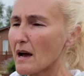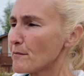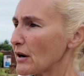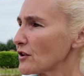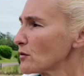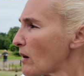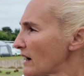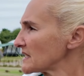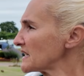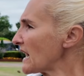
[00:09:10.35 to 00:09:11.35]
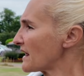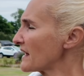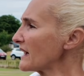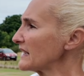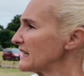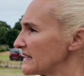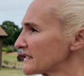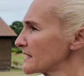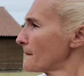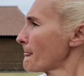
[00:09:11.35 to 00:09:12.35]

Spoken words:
But otherwise, yeah, that is